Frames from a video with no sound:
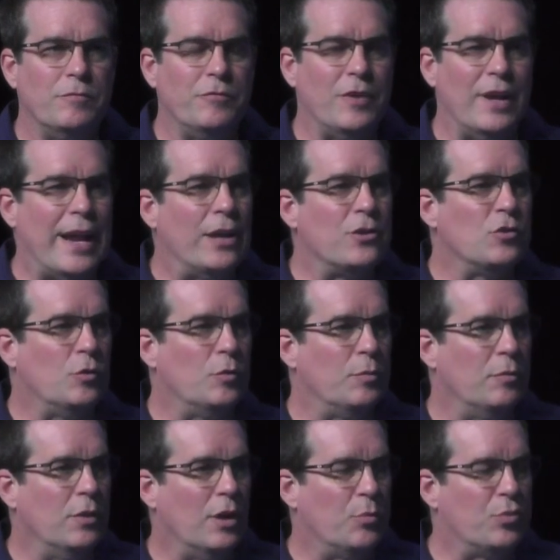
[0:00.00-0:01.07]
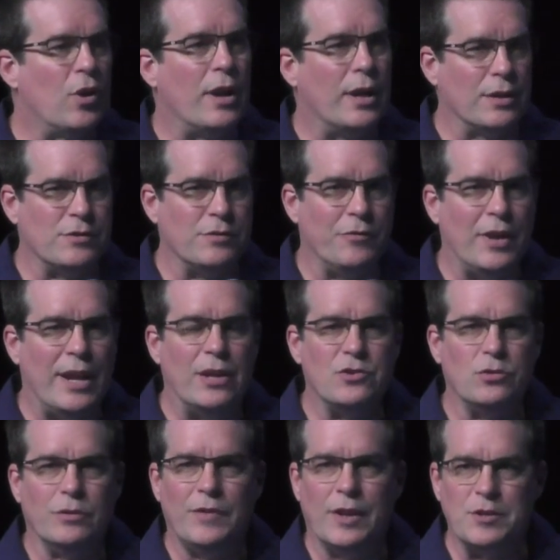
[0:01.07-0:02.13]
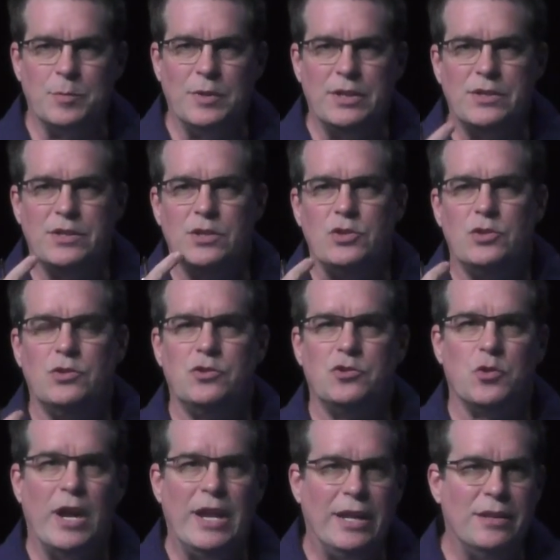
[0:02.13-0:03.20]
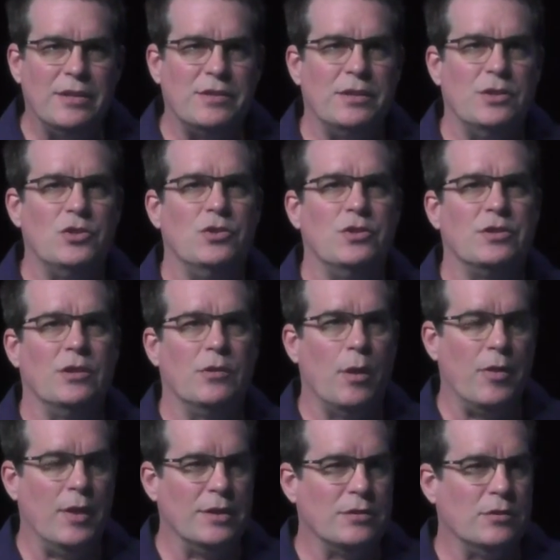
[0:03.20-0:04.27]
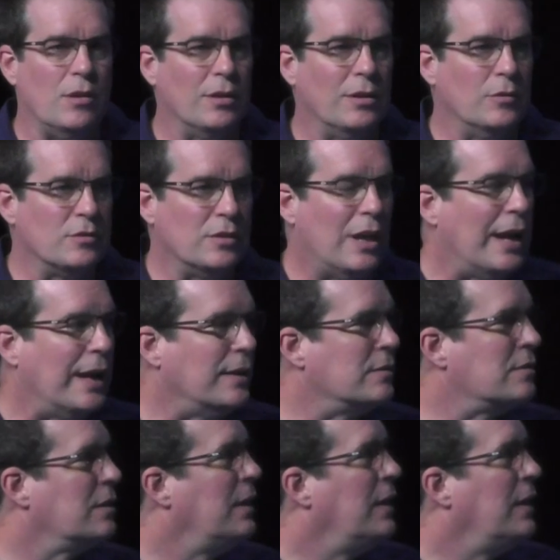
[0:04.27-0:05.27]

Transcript: financial uh, products, financial investment decisions, trading decisions, and other things along those lines.